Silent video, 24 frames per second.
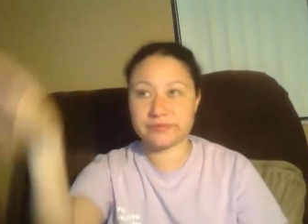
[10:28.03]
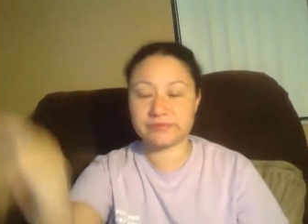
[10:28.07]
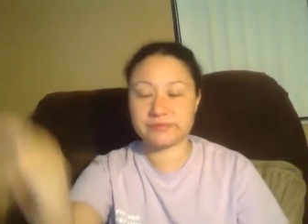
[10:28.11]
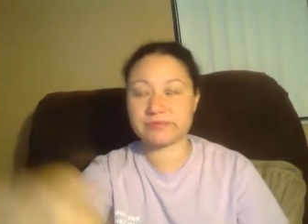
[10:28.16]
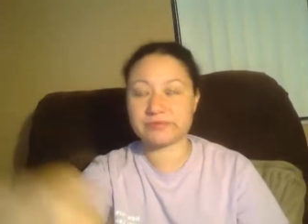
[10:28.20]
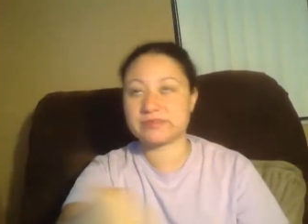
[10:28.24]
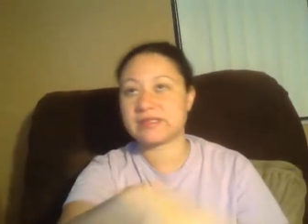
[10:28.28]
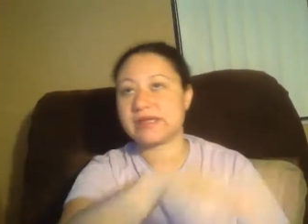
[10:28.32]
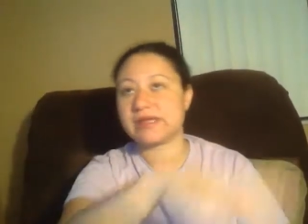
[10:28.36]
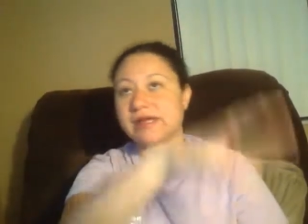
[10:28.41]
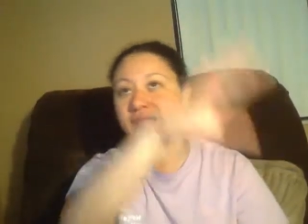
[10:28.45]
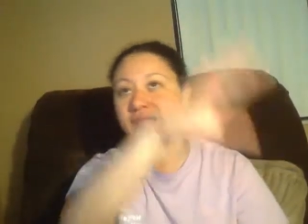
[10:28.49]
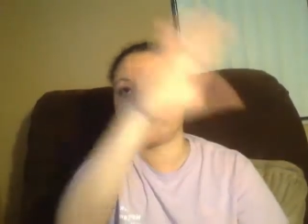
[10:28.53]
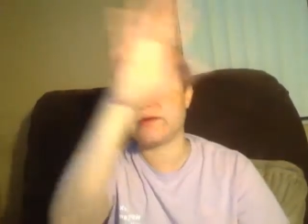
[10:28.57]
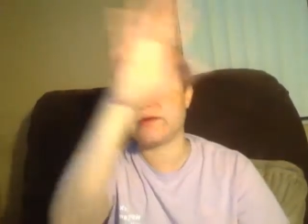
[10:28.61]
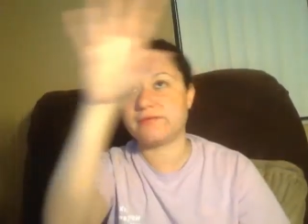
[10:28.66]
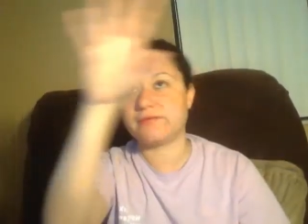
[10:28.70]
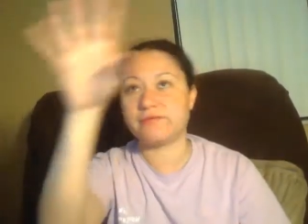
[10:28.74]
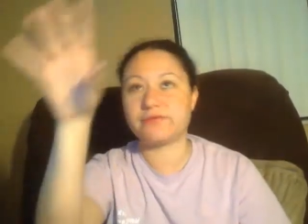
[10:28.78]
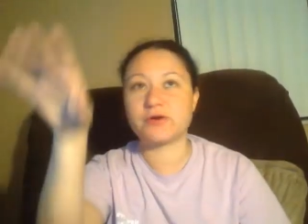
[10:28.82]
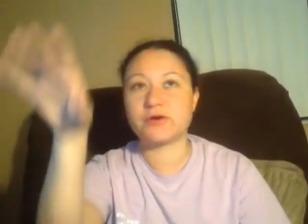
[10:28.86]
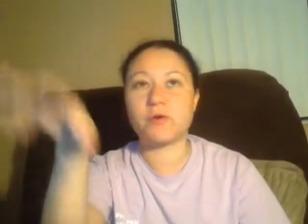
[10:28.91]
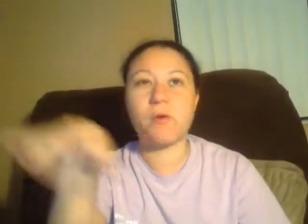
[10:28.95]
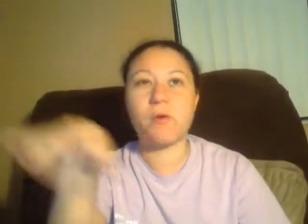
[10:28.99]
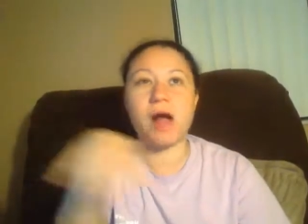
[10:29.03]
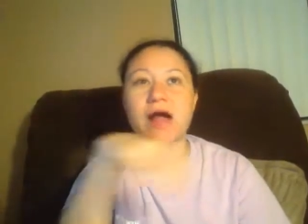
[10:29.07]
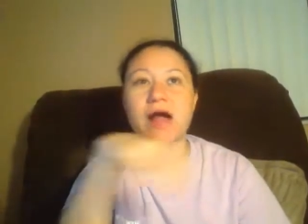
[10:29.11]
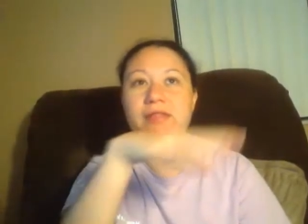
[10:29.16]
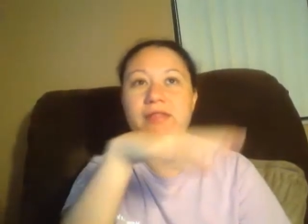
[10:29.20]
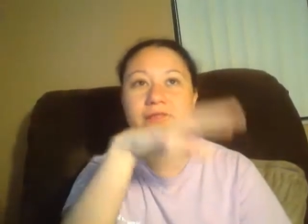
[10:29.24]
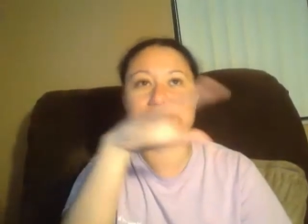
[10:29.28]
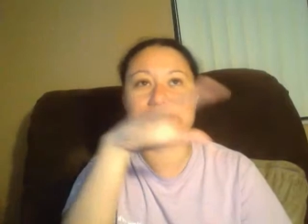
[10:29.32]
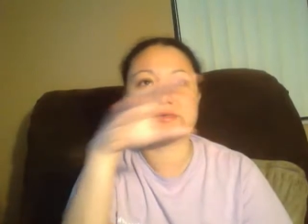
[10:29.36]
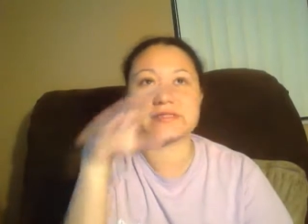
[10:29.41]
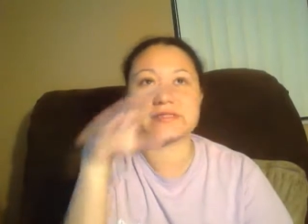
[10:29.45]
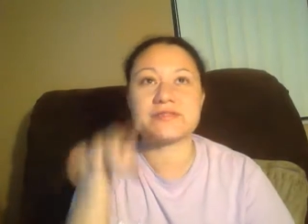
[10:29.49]
There was like a for a
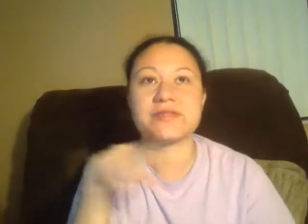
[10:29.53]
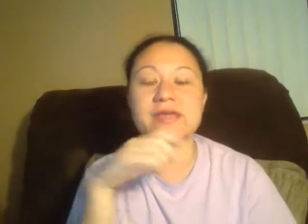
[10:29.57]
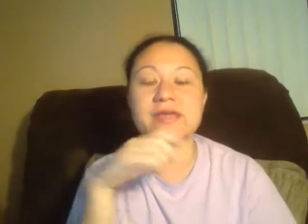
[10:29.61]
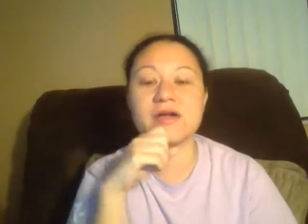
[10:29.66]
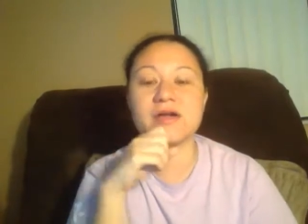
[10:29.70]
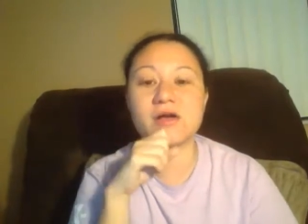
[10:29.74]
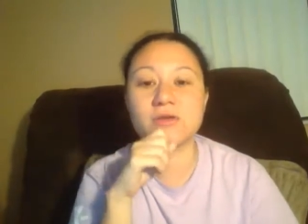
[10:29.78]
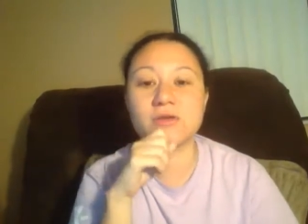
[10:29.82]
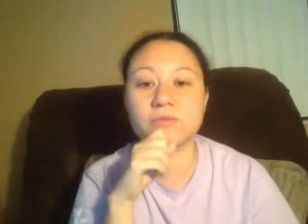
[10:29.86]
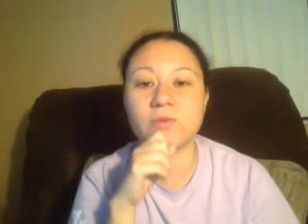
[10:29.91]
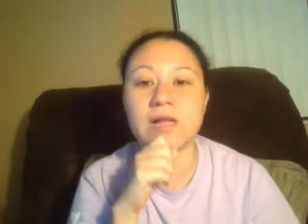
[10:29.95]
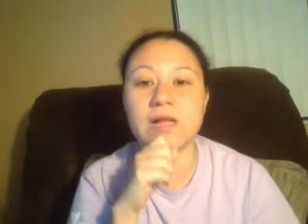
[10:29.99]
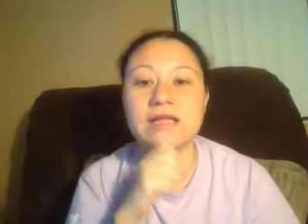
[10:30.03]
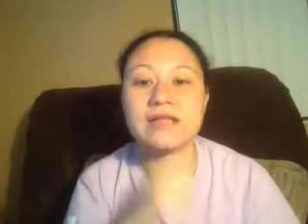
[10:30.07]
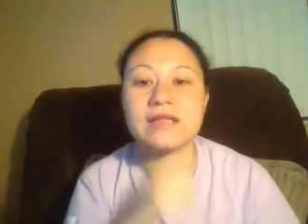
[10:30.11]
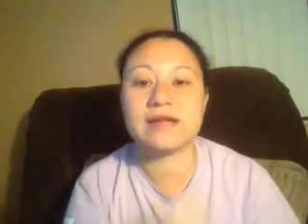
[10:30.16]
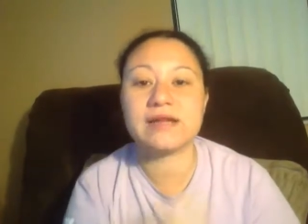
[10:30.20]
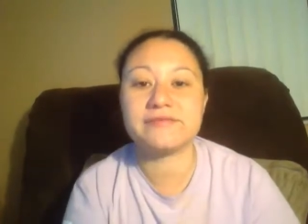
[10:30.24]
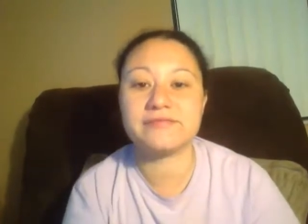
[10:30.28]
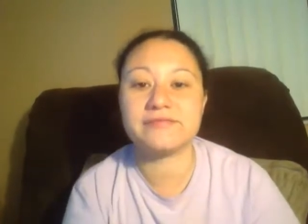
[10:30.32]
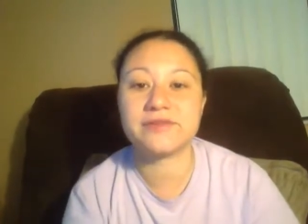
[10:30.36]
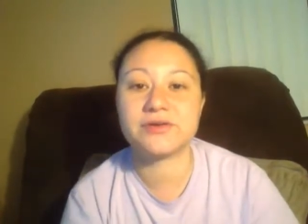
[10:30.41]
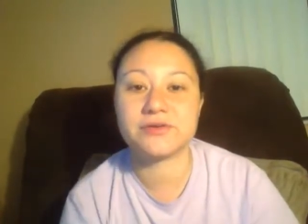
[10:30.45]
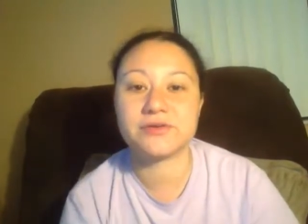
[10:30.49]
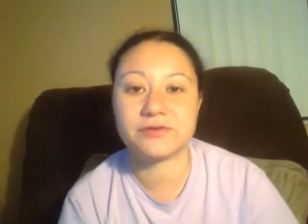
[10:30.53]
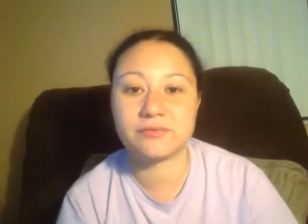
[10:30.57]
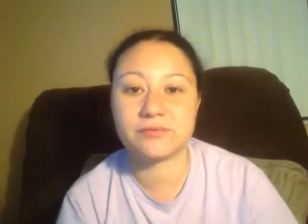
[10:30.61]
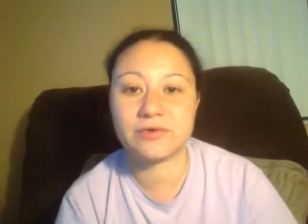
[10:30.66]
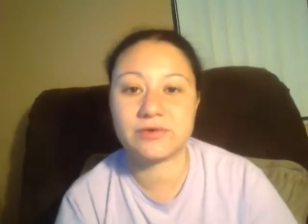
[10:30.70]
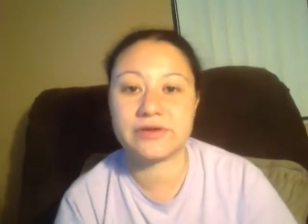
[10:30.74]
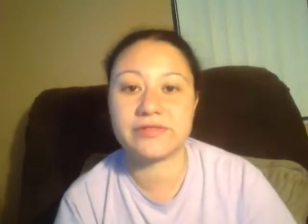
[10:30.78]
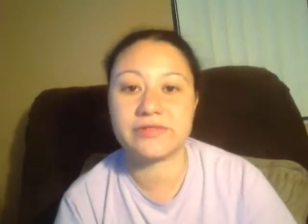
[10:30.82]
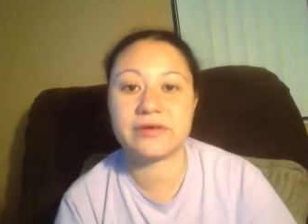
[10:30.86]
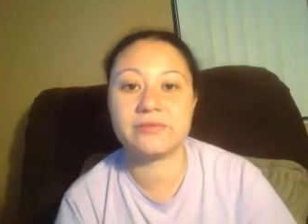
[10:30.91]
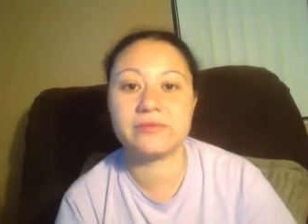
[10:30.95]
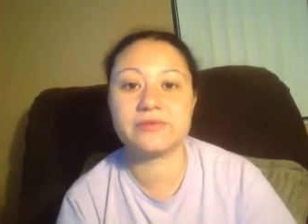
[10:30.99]
while there was a thing called wildlife theater
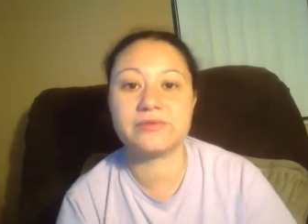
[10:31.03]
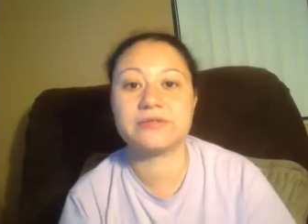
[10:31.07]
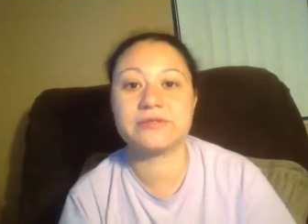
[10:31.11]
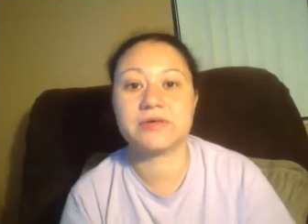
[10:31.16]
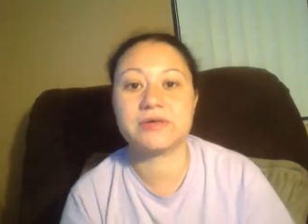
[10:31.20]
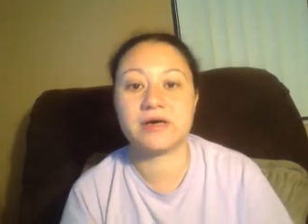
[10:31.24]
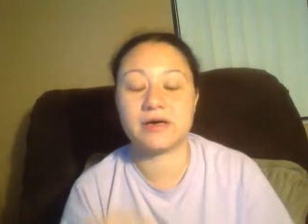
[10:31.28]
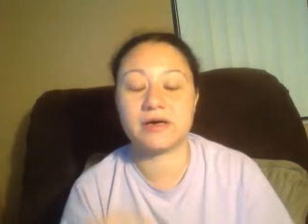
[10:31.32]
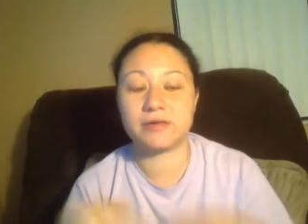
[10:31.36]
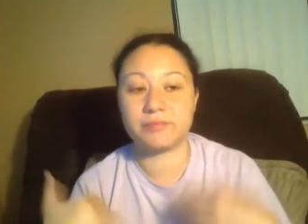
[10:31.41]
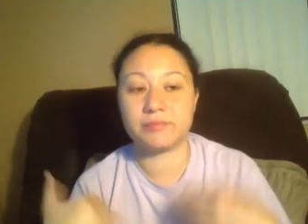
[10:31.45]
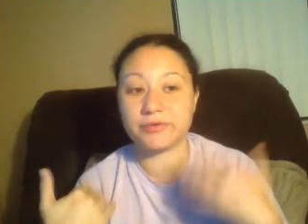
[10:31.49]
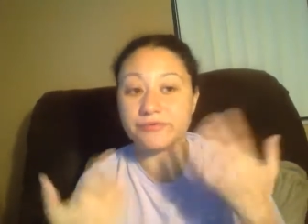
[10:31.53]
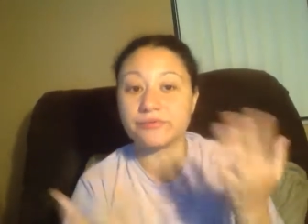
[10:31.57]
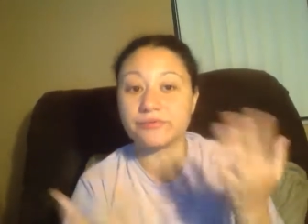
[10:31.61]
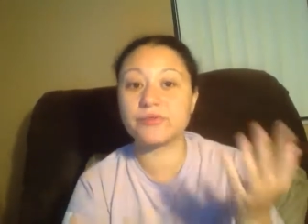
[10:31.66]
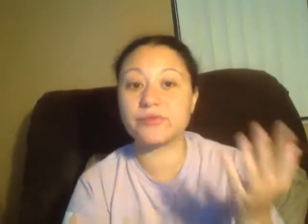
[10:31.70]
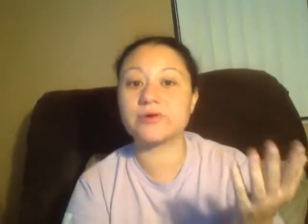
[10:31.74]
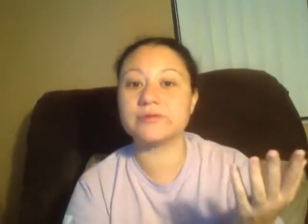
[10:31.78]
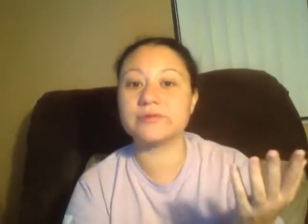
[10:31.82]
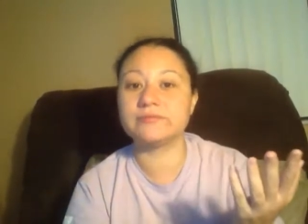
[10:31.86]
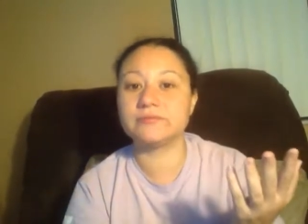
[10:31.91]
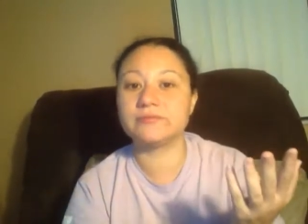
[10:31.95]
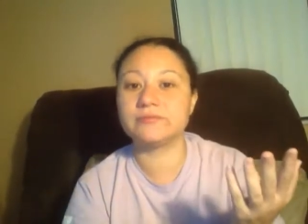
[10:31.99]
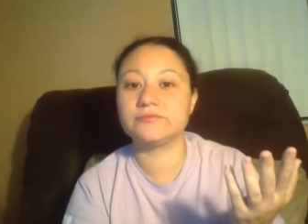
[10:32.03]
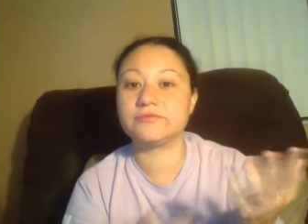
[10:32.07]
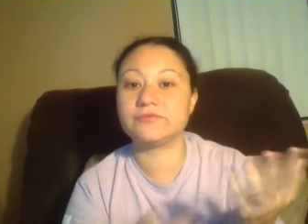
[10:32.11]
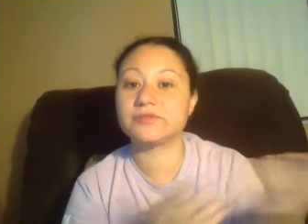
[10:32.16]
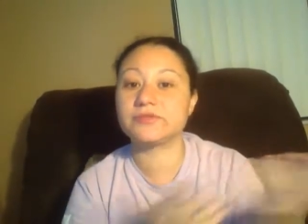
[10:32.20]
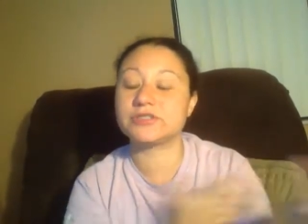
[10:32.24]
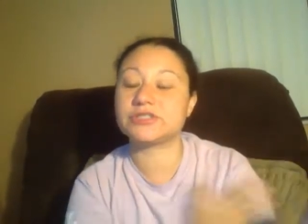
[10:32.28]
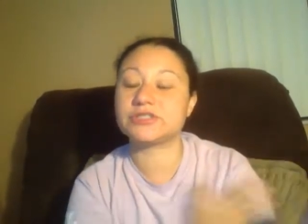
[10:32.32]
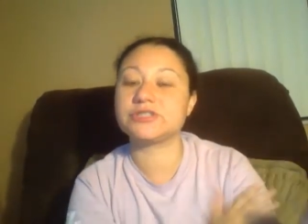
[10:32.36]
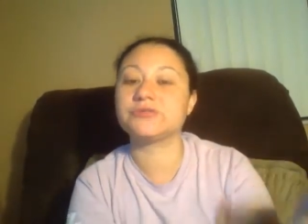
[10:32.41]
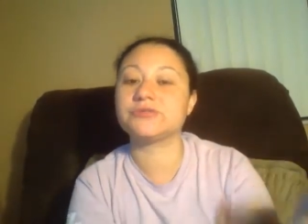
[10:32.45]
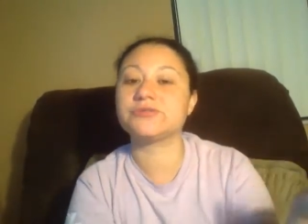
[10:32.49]
where they would uh, perform
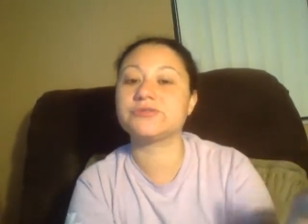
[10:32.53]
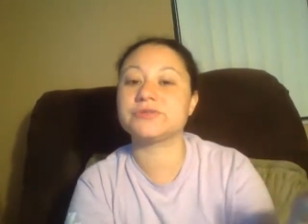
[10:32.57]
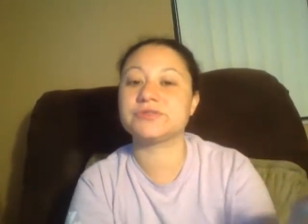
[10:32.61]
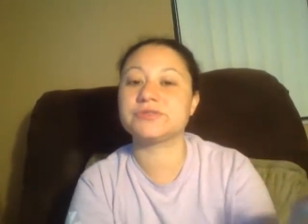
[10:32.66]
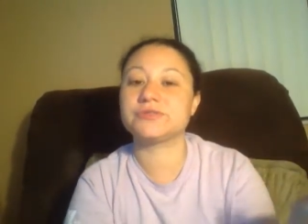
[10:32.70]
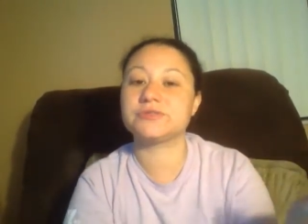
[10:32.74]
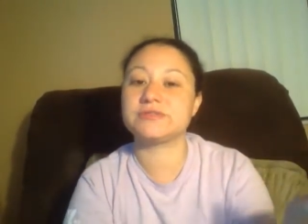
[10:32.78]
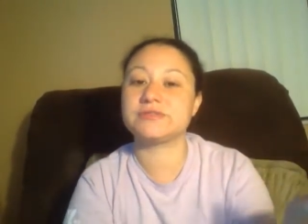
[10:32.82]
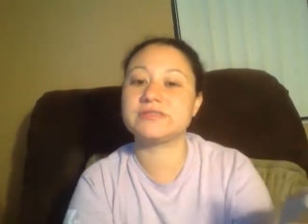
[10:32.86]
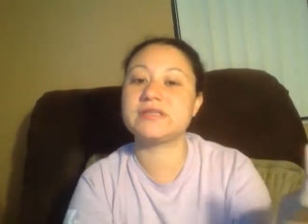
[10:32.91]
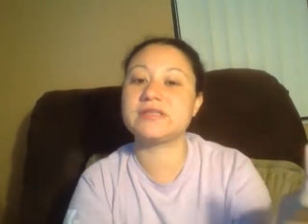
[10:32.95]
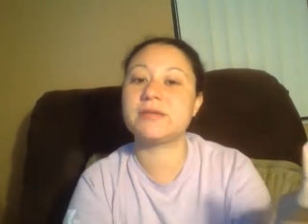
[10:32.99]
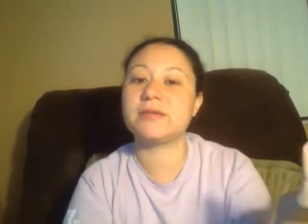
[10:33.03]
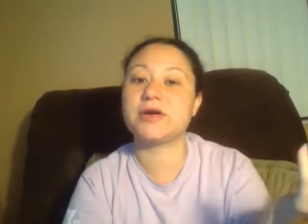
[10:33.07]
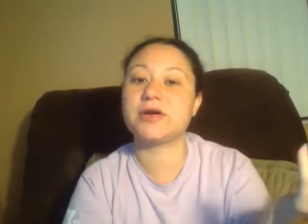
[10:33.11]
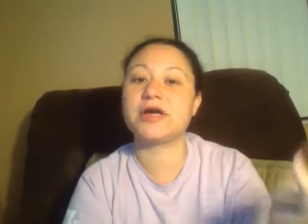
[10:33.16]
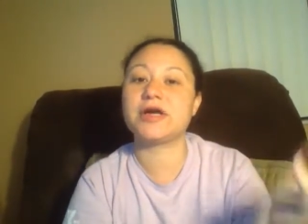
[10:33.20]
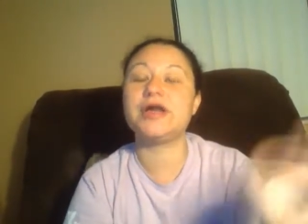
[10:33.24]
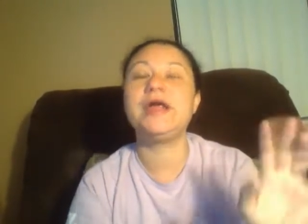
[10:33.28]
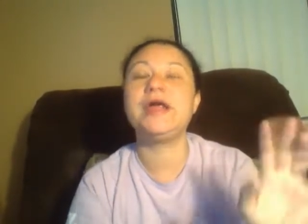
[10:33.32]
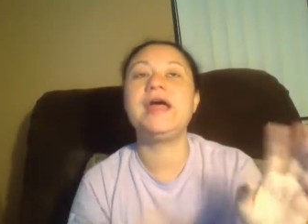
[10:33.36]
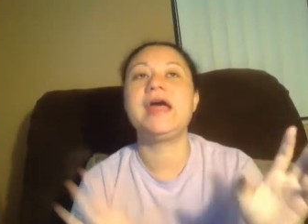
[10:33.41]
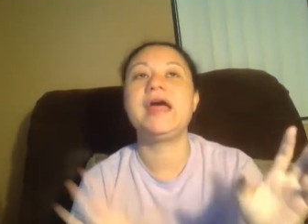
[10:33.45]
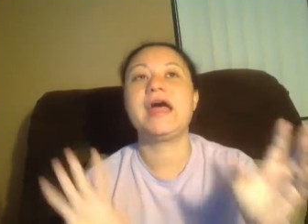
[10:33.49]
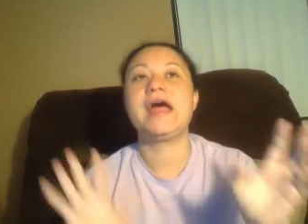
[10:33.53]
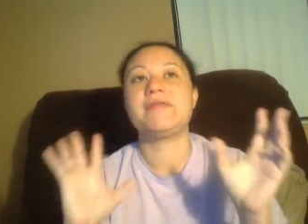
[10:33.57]
for the children in the summer,